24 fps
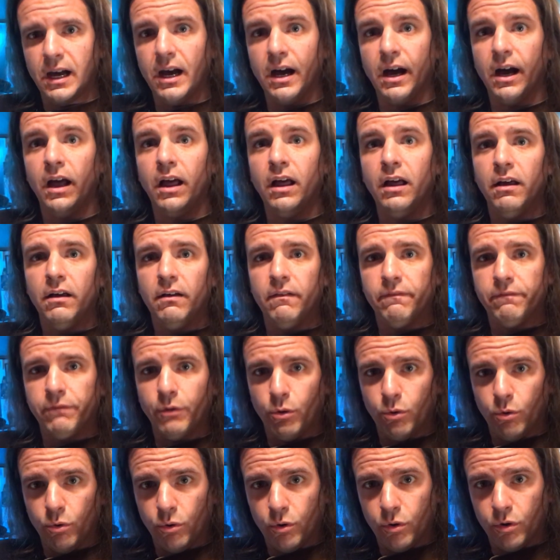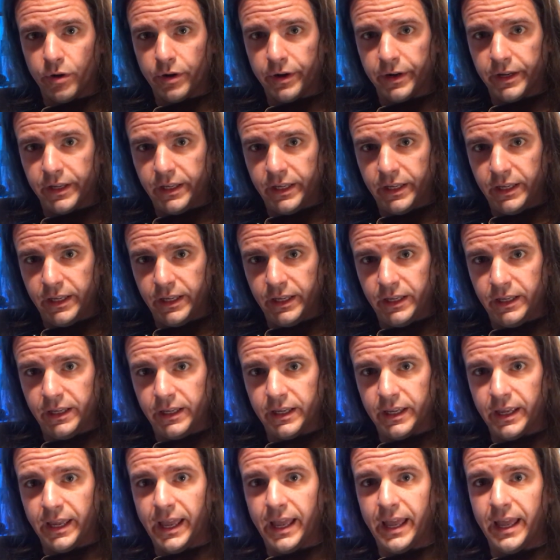uh, four
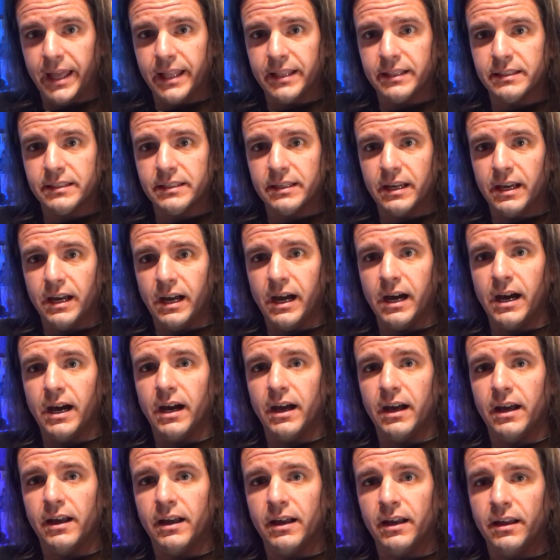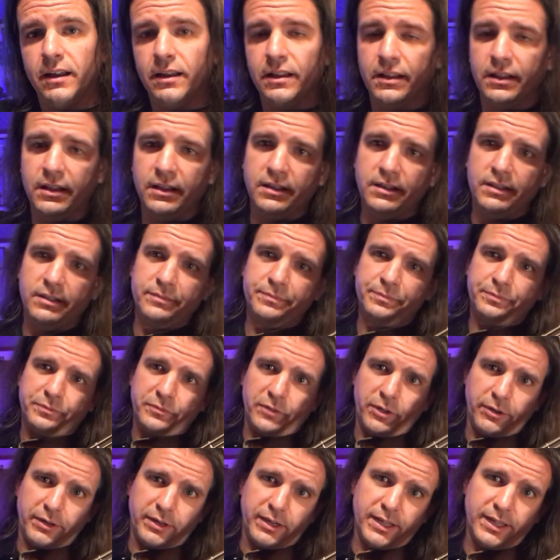E and a. Uh.
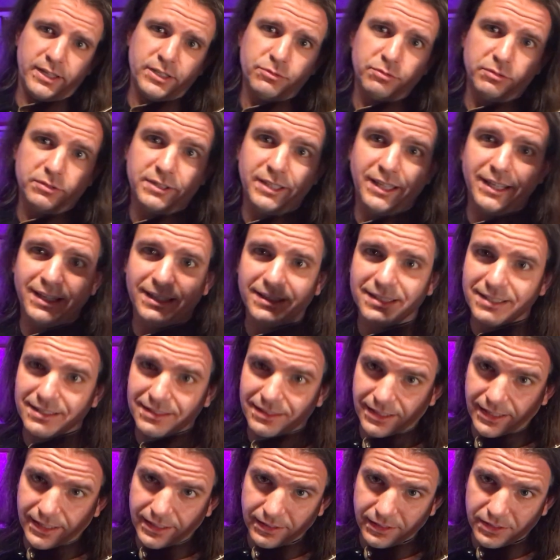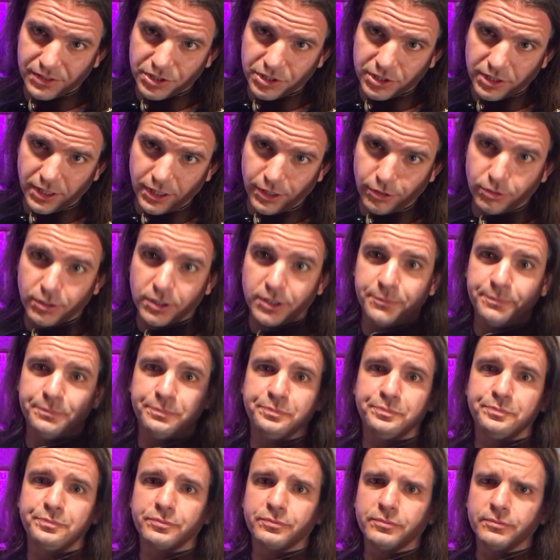Very nice, we'll take it slightly slower.
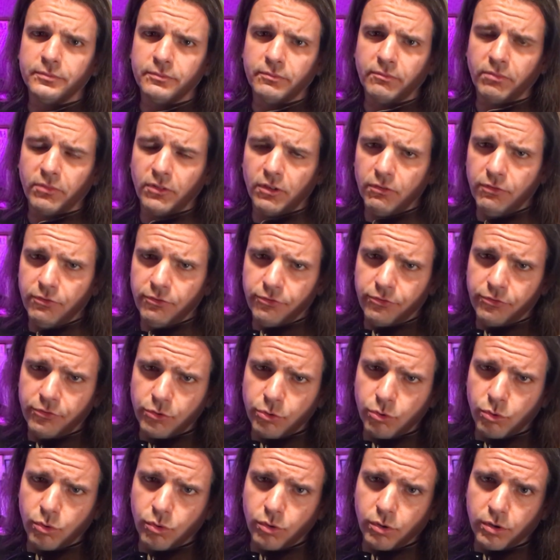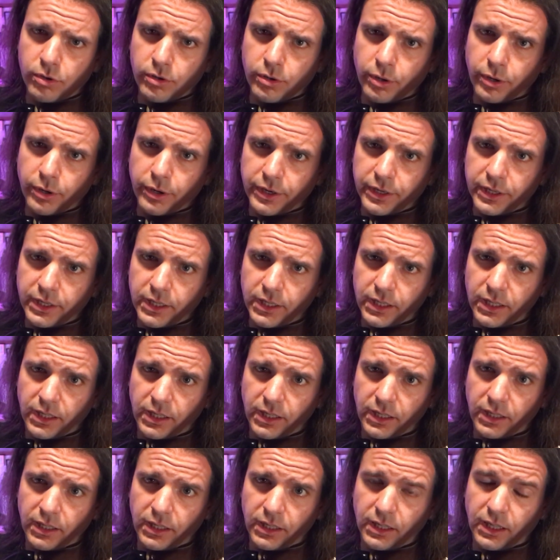Four
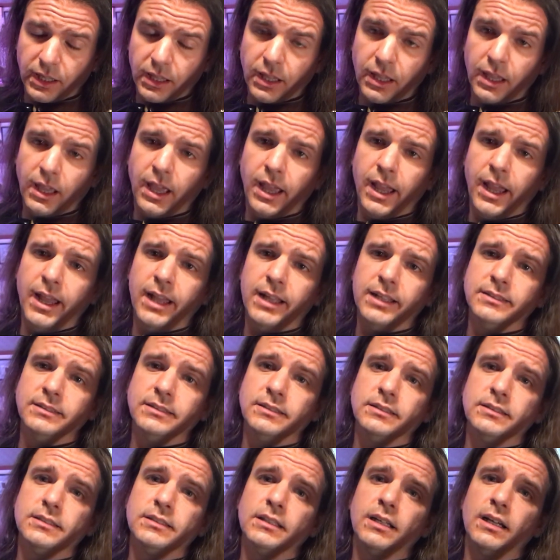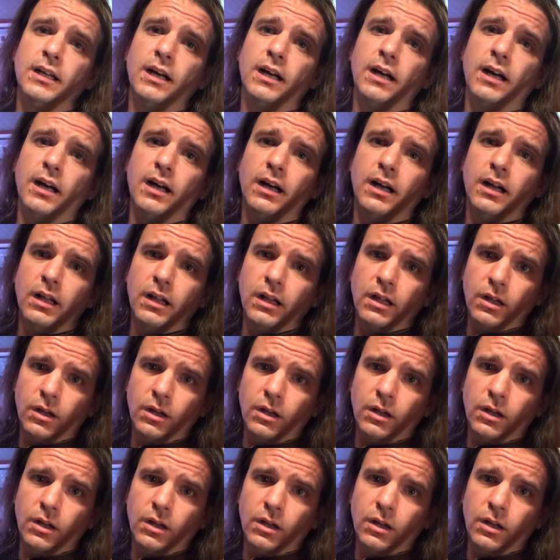E and a, uh.